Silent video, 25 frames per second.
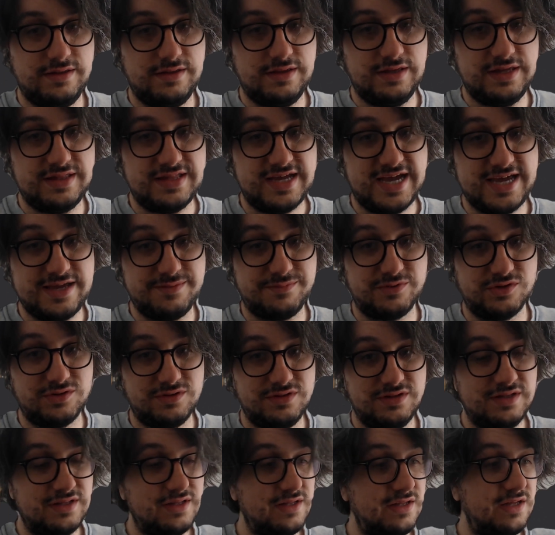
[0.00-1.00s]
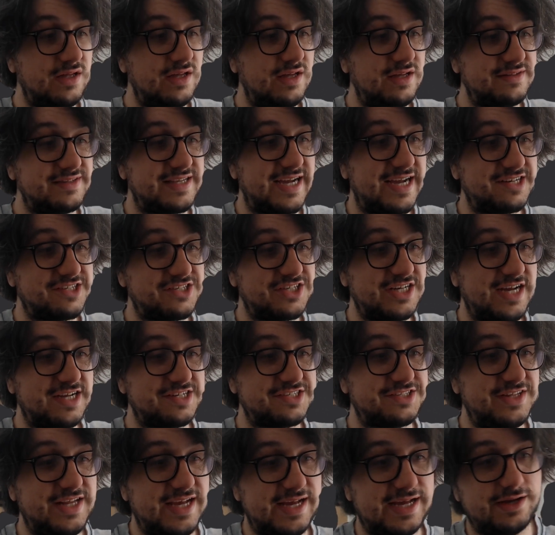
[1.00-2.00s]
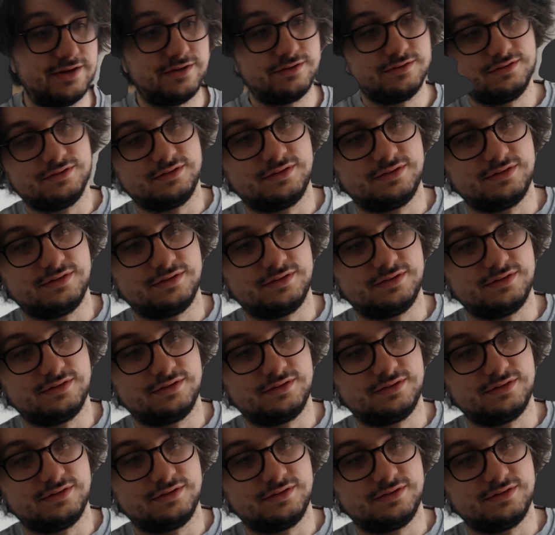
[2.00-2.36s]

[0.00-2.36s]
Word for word: enable dash dash now.